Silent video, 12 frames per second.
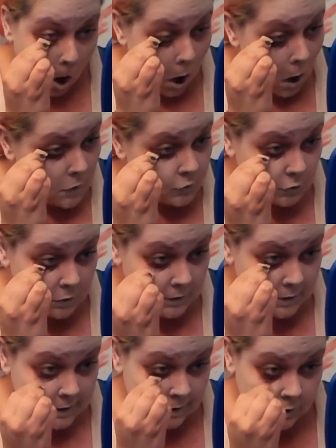
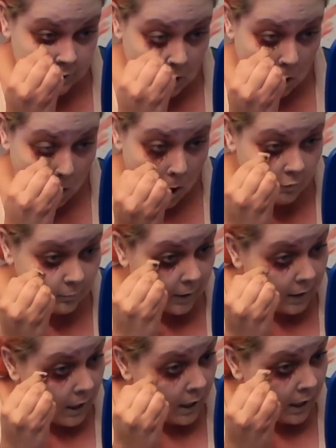underneath of
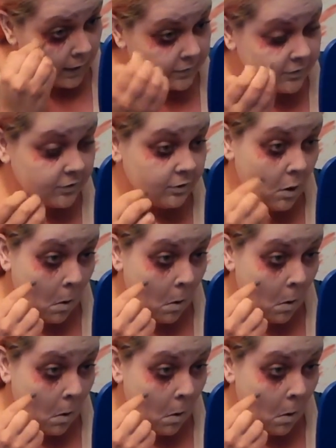my eyes